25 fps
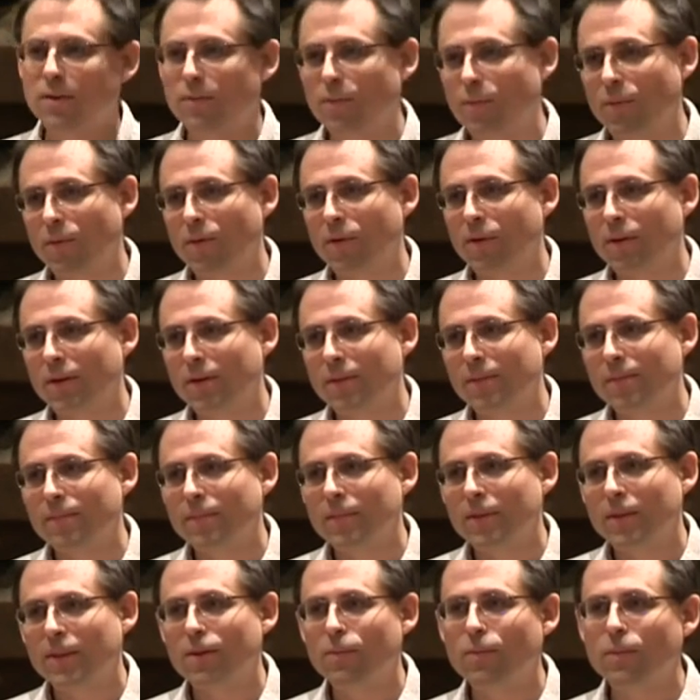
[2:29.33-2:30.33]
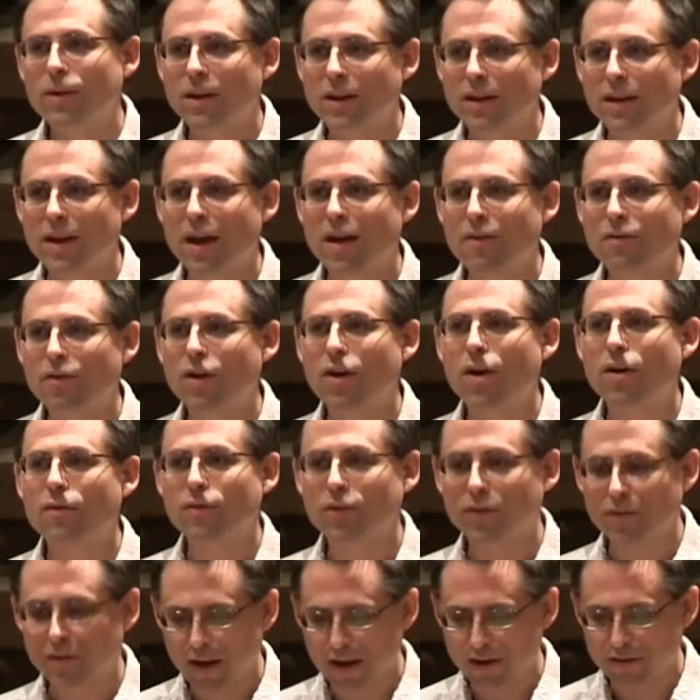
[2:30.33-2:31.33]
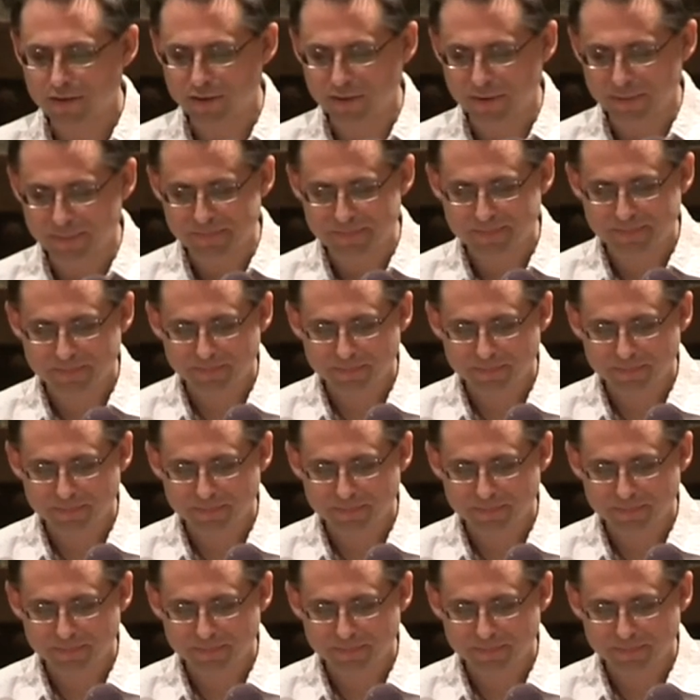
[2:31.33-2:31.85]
at work, then we need to have a conversation.